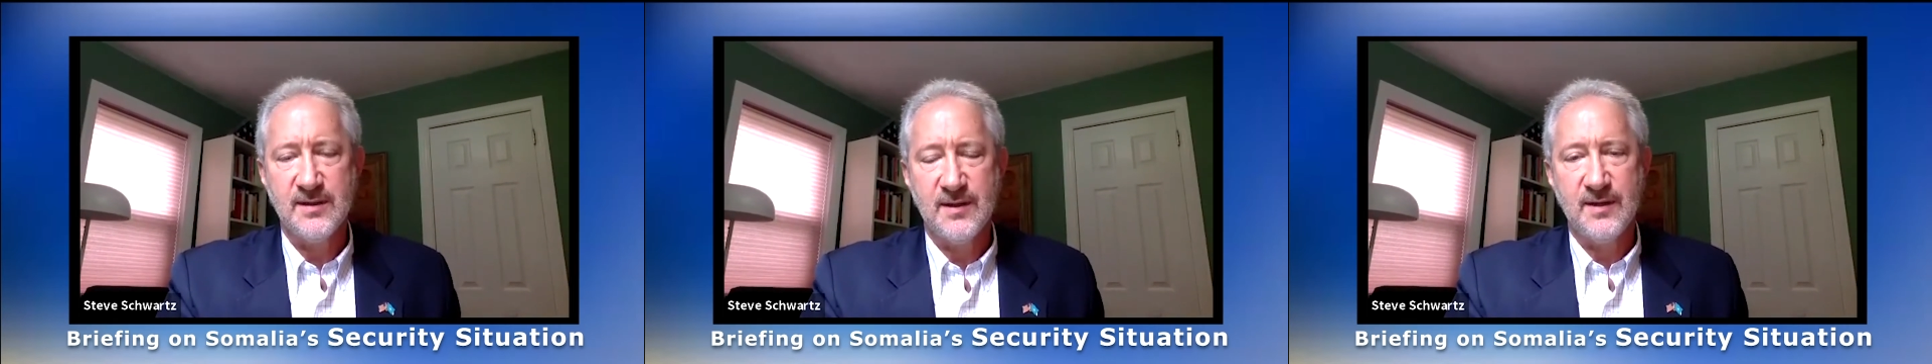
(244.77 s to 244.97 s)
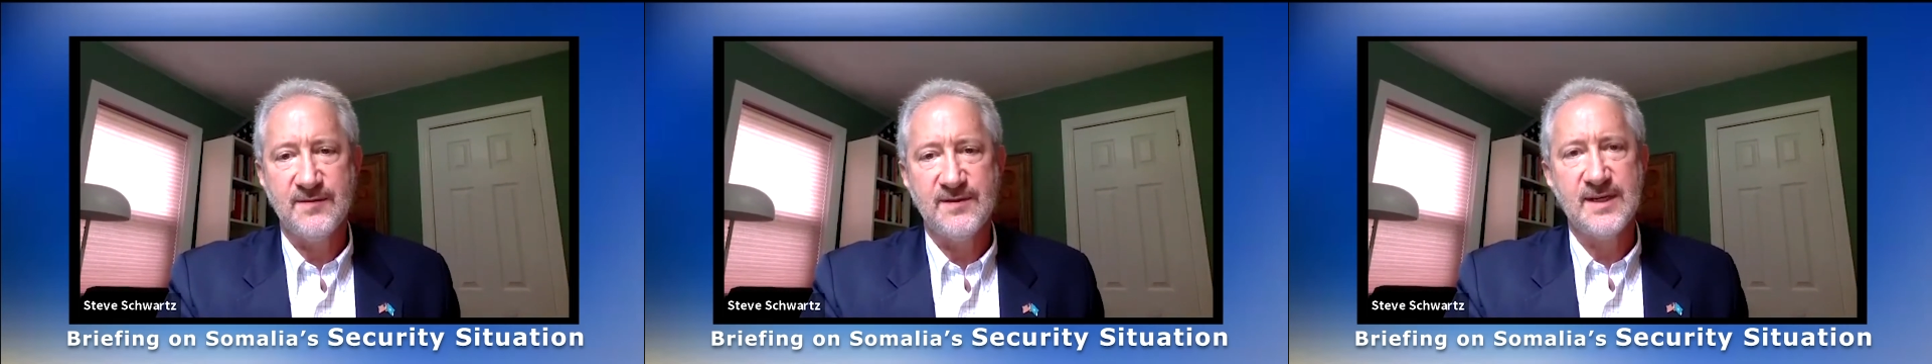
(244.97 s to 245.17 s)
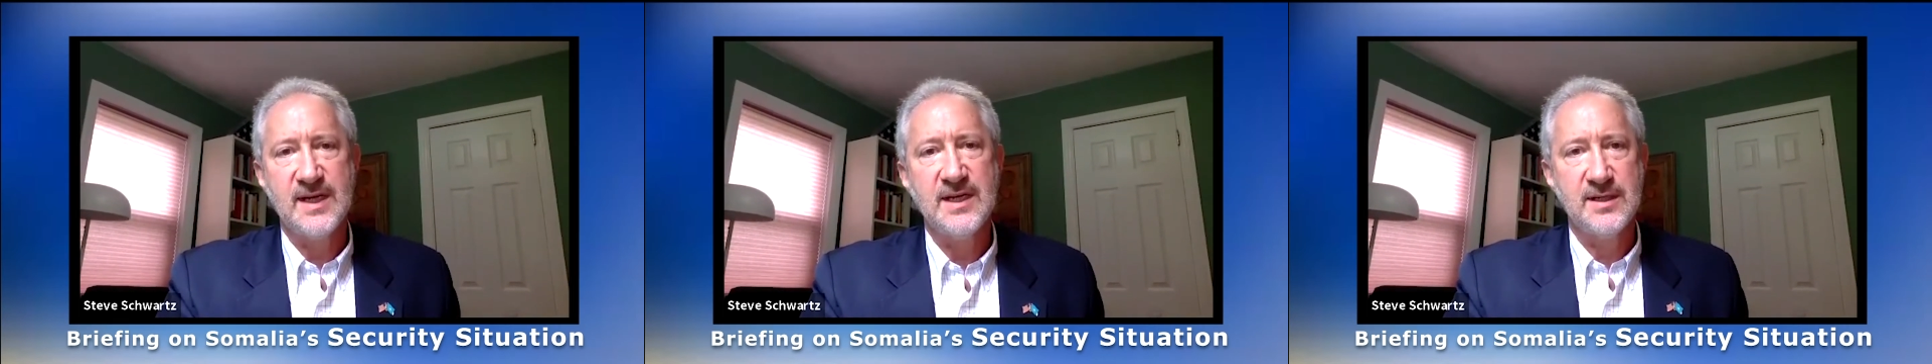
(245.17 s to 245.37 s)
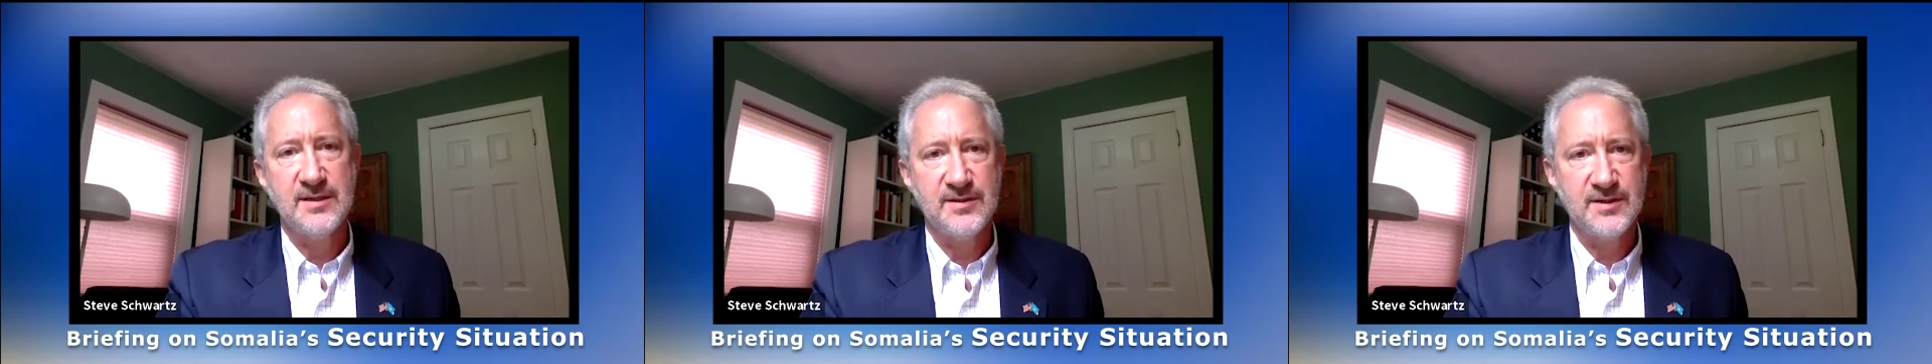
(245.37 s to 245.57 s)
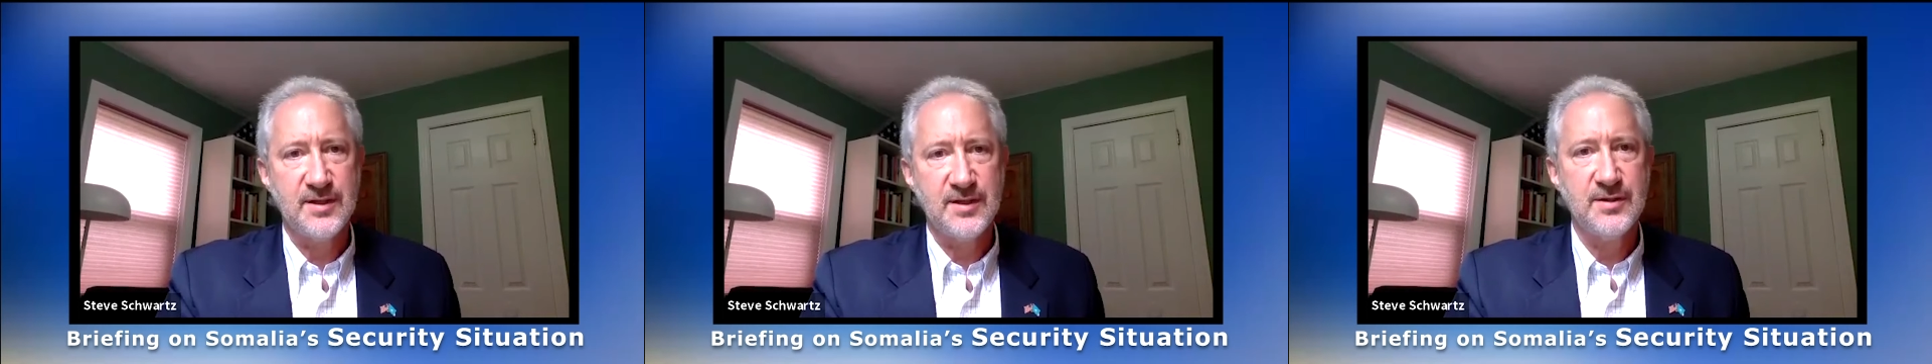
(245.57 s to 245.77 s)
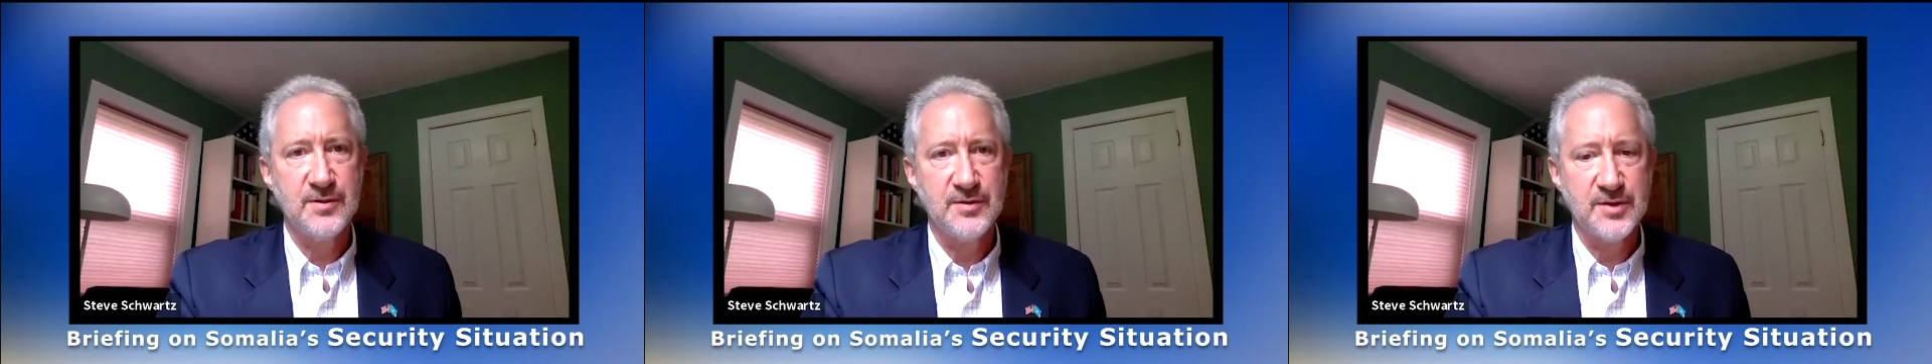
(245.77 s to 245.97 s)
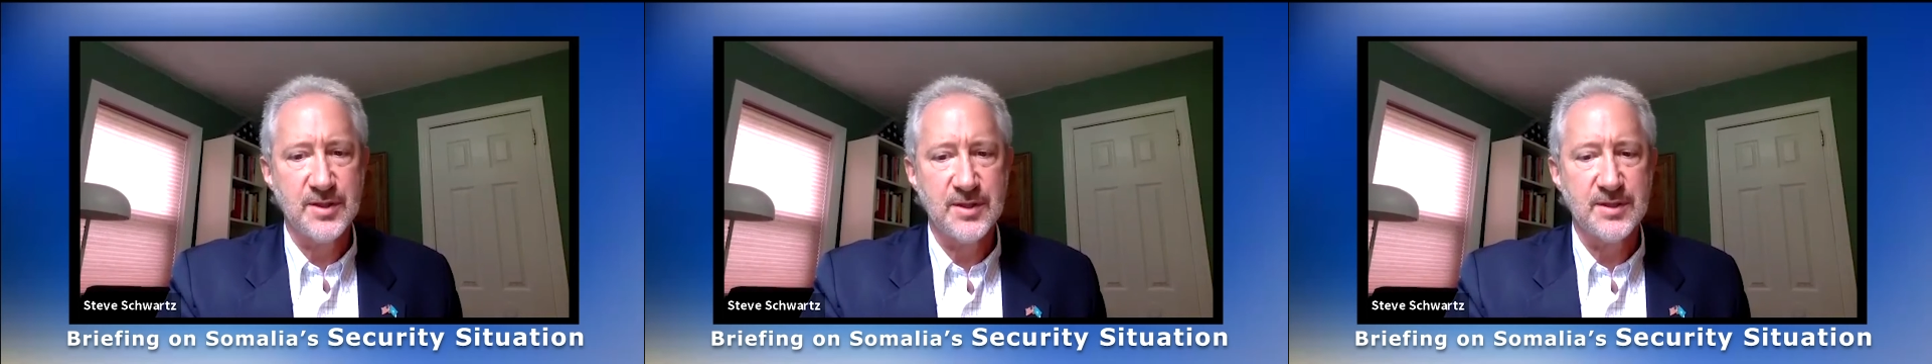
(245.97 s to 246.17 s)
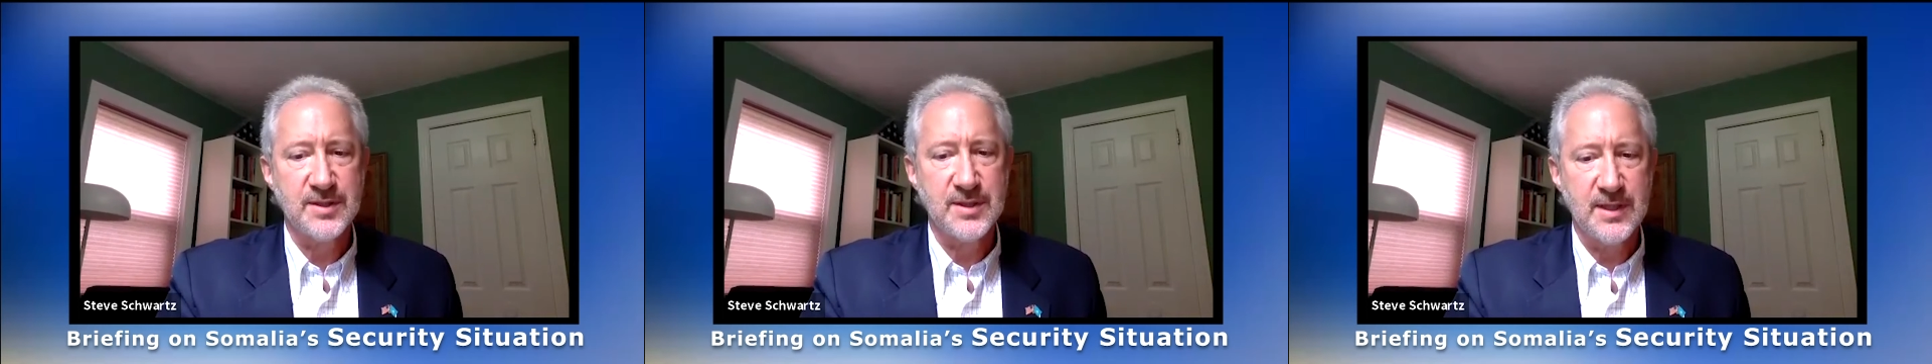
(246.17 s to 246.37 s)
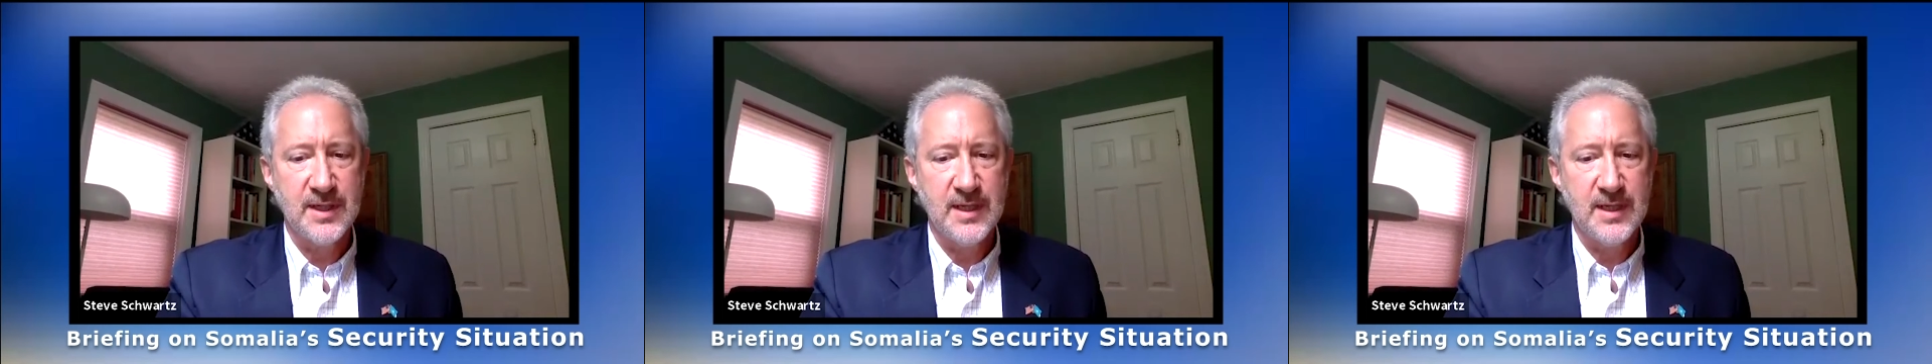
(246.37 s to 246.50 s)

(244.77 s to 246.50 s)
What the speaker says: of state institutions.